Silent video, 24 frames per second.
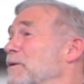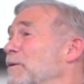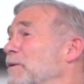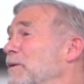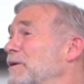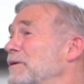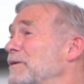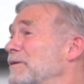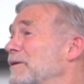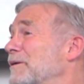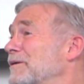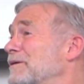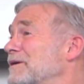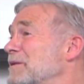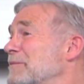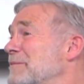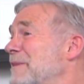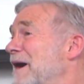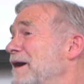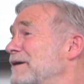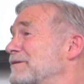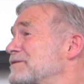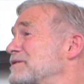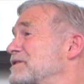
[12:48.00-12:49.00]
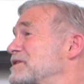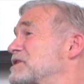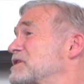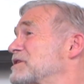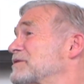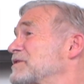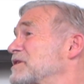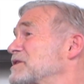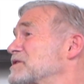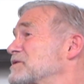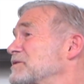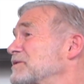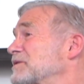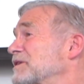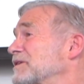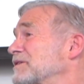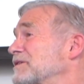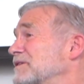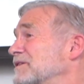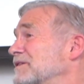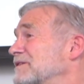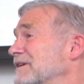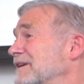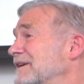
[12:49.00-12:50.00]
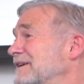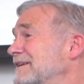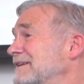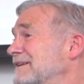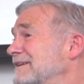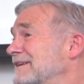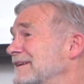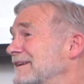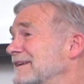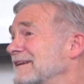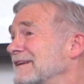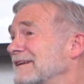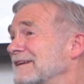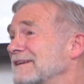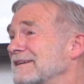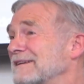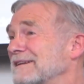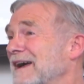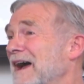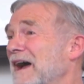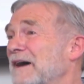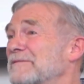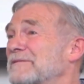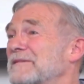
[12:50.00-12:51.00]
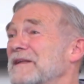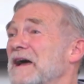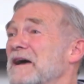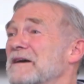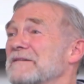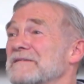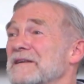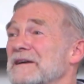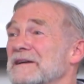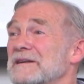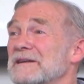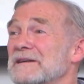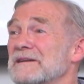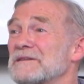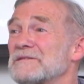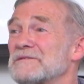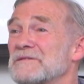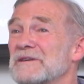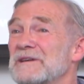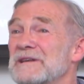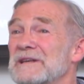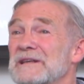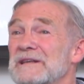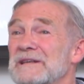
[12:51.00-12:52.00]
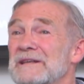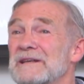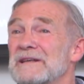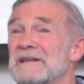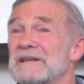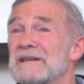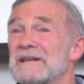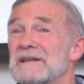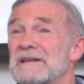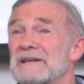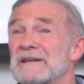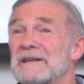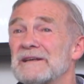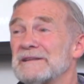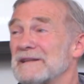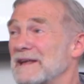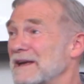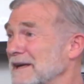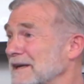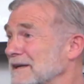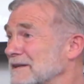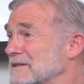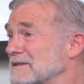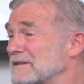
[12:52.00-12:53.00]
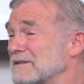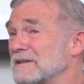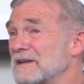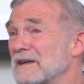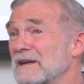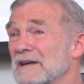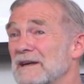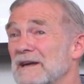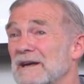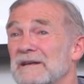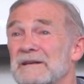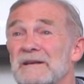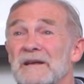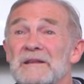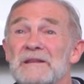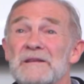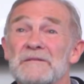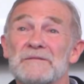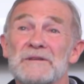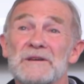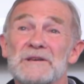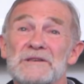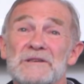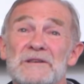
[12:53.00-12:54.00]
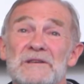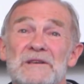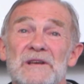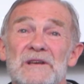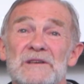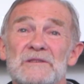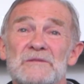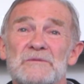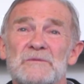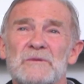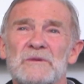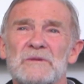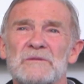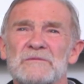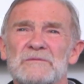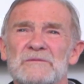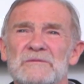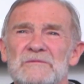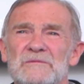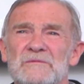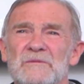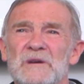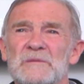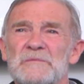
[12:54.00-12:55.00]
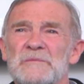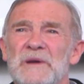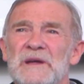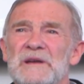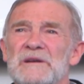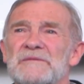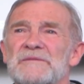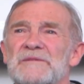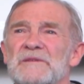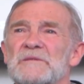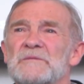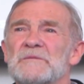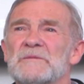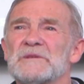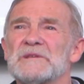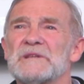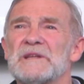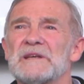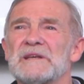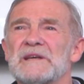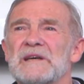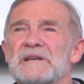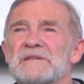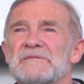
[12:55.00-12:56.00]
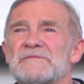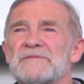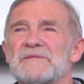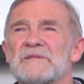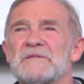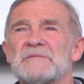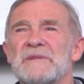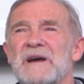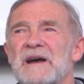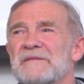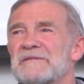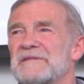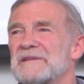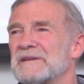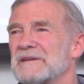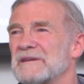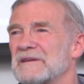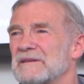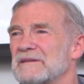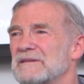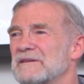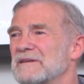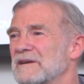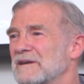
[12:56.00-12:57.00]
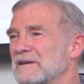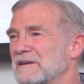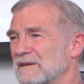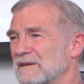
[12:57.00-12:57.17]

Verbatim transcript: where, where are the boundaries of Israel, right? You have to have that in a treaty. Thanks. Another reason is, well, what benefit would they get from having a,